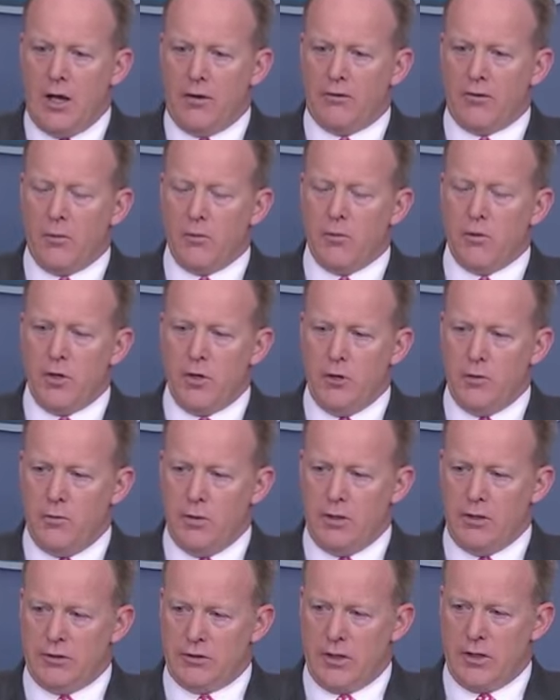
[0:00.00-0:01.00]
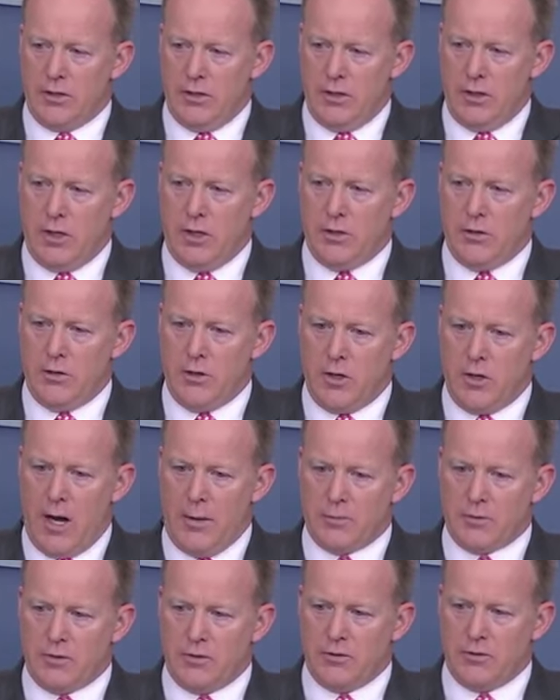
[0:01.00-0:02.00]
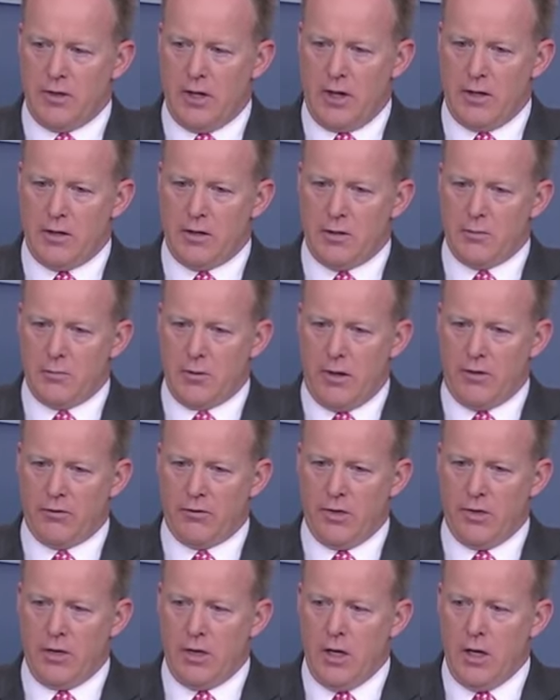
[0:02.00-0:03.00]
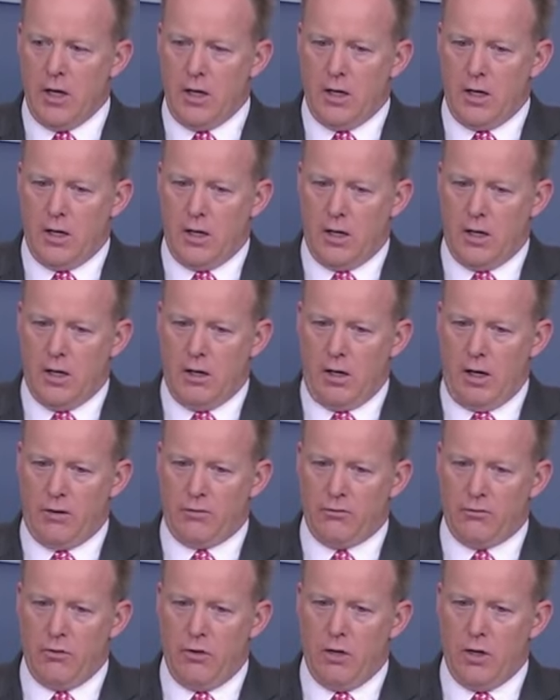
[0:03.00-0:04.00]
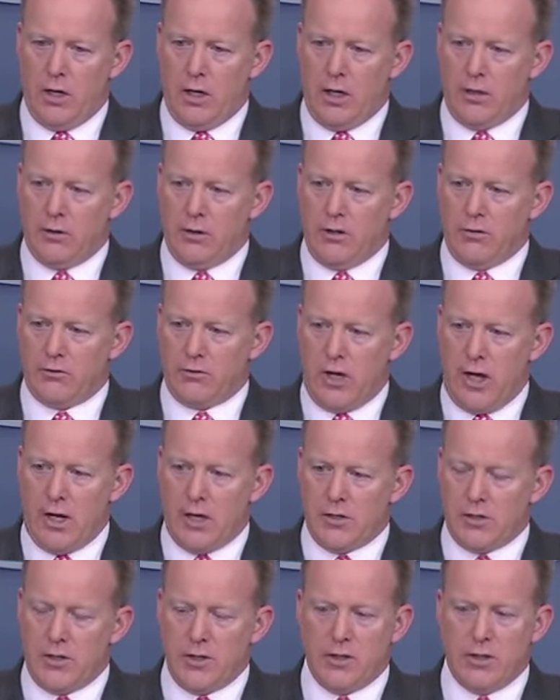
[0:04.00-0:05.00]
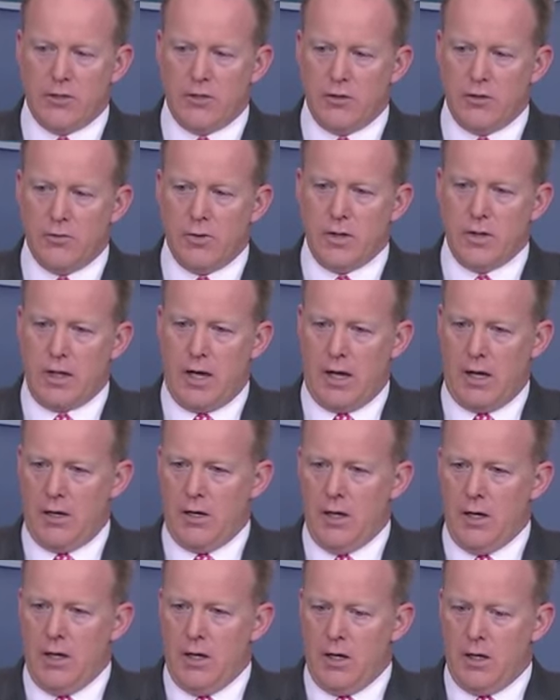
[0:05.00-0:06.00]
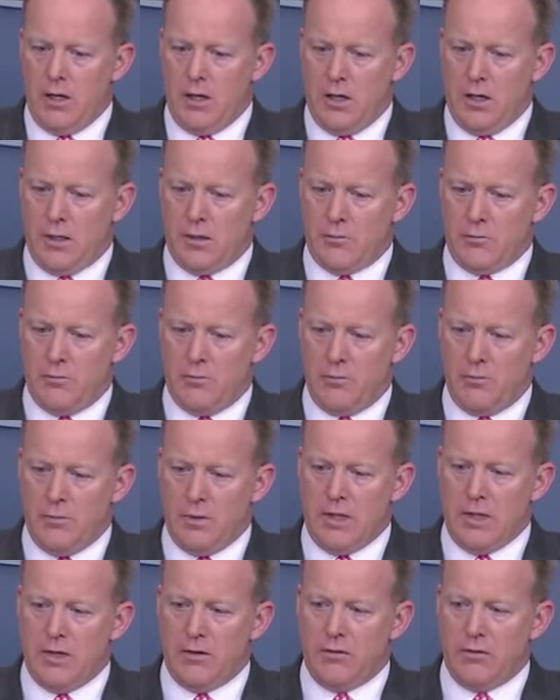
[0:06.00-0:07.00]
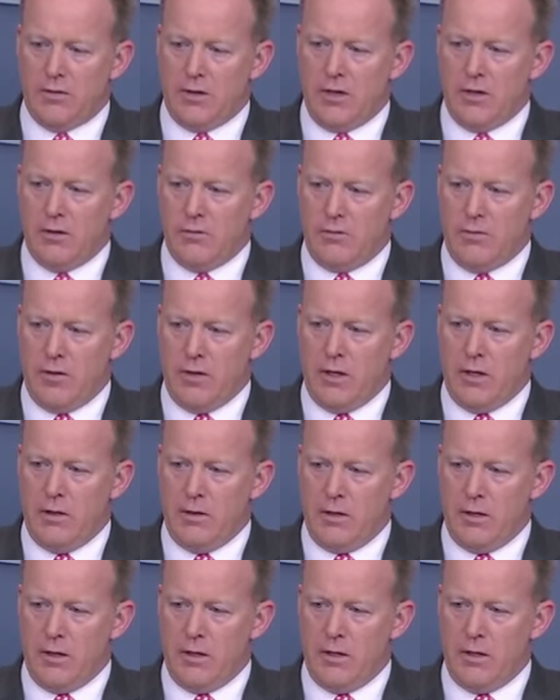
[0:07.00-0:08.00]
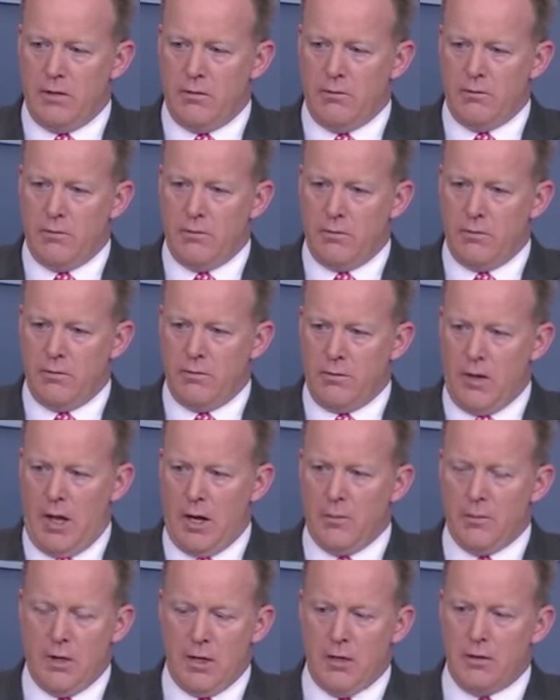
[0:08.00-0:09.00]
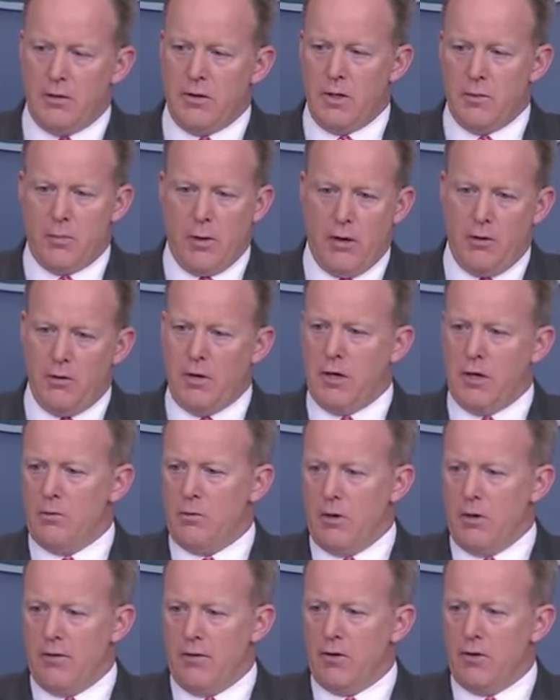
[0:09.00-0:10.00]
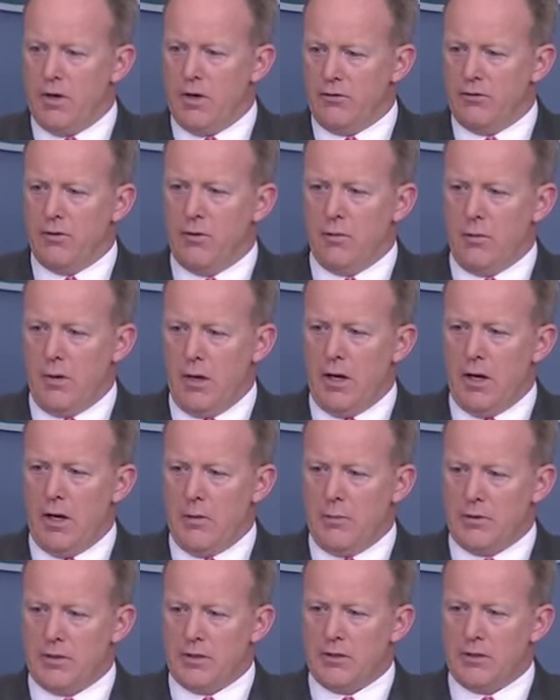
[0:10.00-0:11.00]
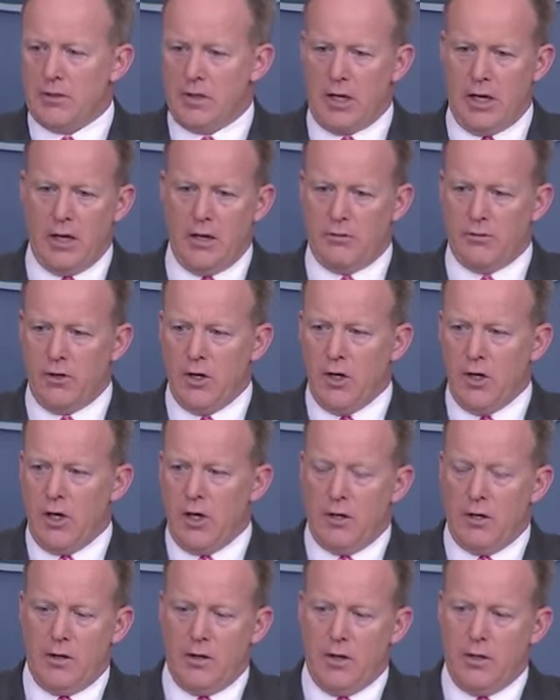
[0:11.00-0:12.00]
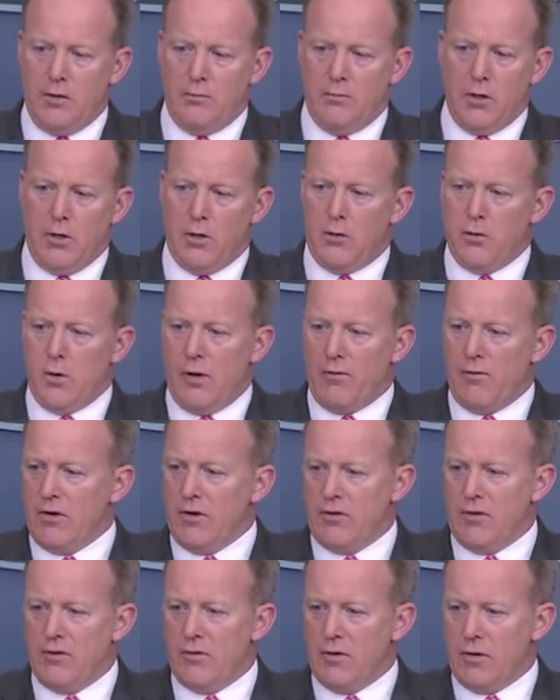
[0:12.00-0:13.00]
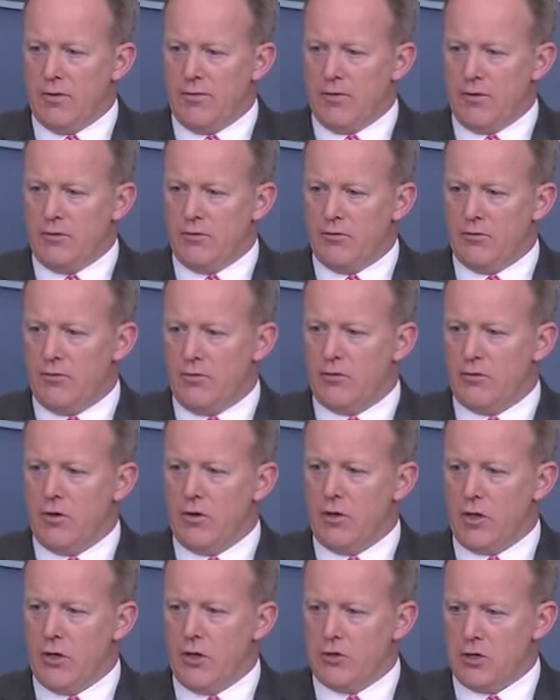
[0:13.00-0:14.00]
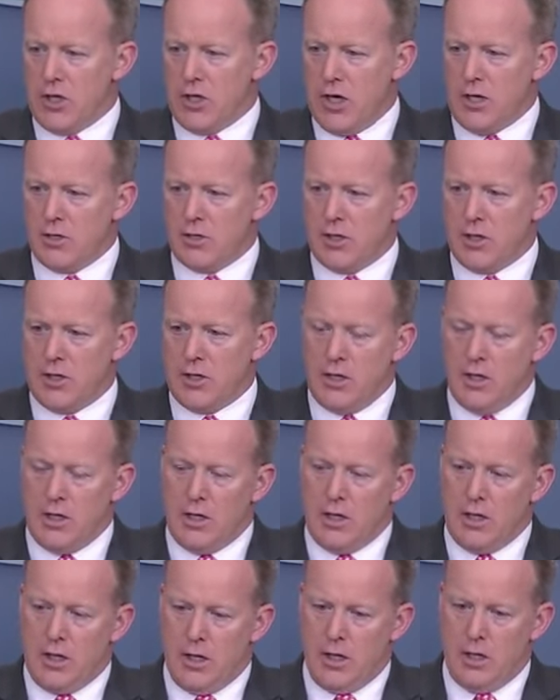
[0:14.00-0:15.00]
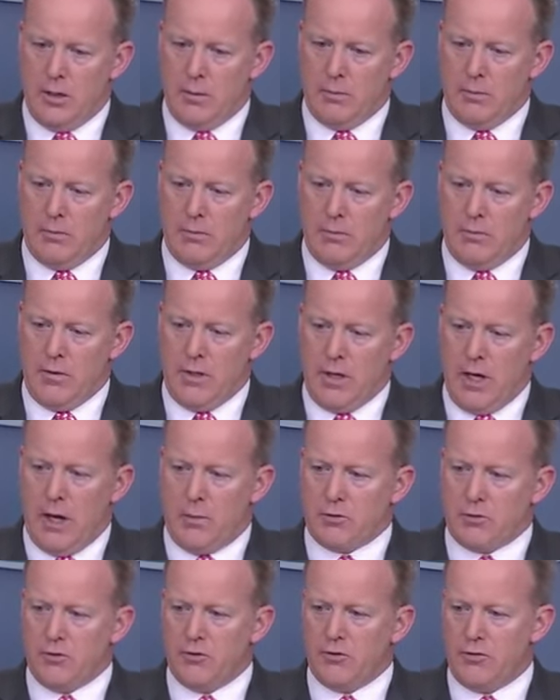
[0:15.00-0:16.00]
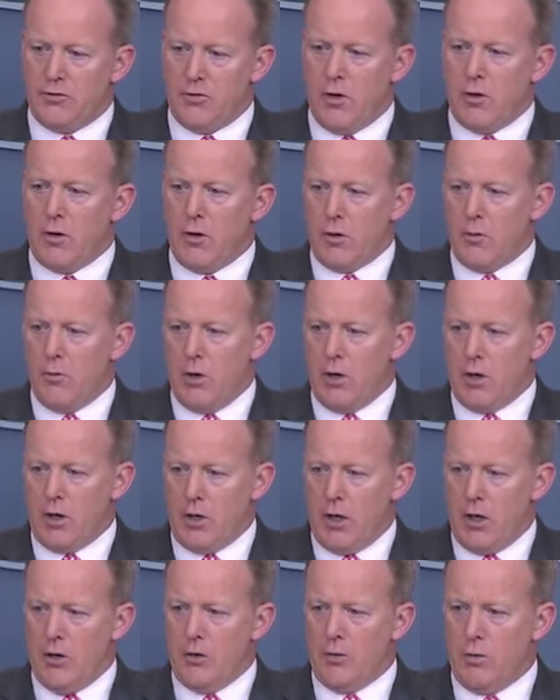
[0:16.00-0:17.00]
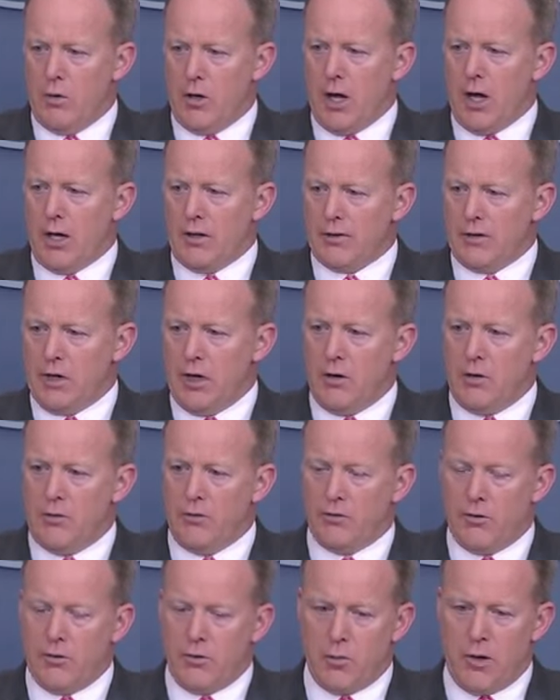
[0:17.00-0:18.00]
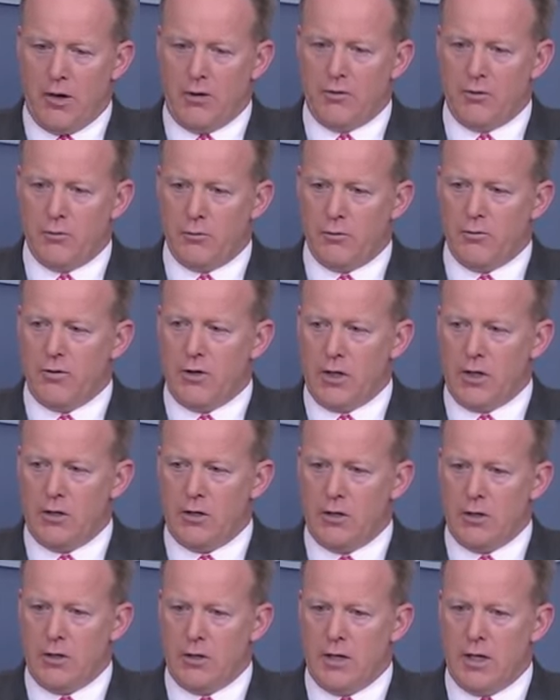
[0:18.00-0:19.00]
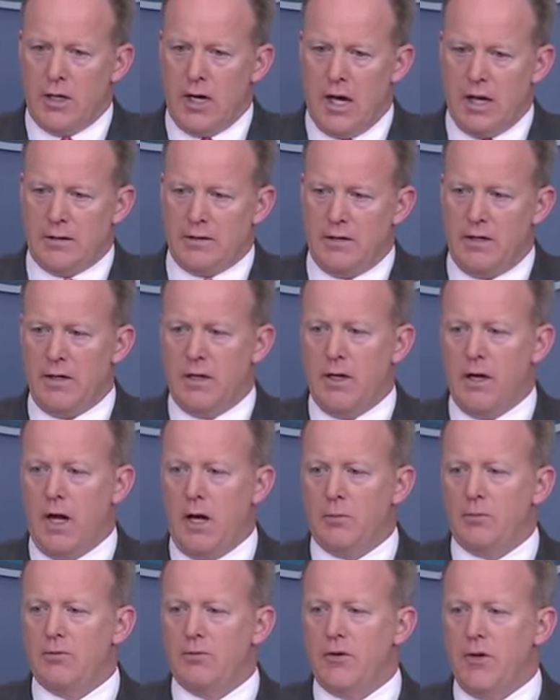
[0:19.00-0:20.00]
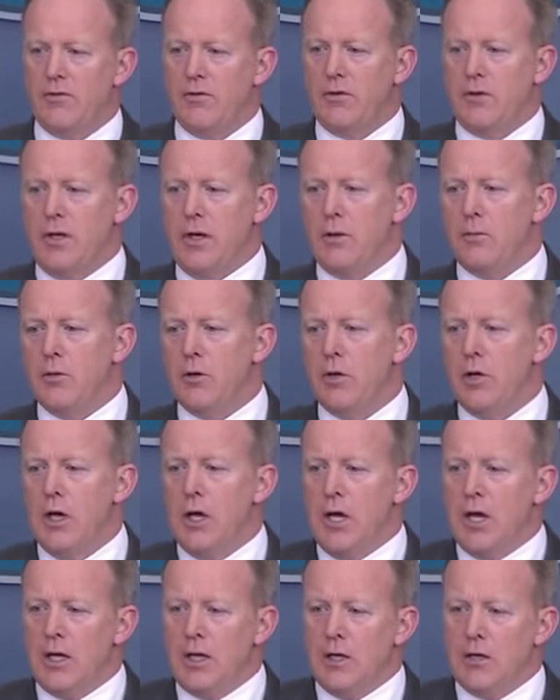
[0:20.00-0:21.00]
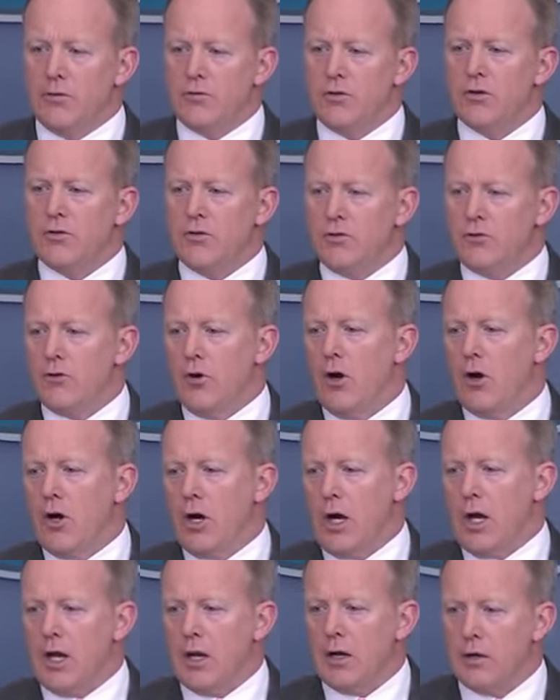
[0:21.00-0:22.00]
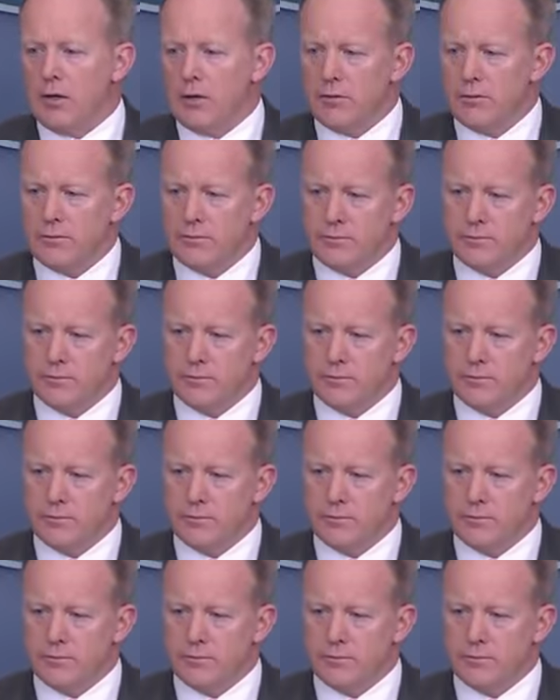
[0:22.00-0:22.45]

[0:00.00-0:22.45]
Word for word: At some point, you really start to narrow your options, and I think the president uh, has long held a strategy that doing that uh, begins to give the the enemy, the opponent, whatever it is in, a, in any particular case, the you know whoever he's even if it's just a negotiation, um, the options of knowing where to go and where not to go. And so the president's been very clear that not taking options off the table gives us a stronger hand.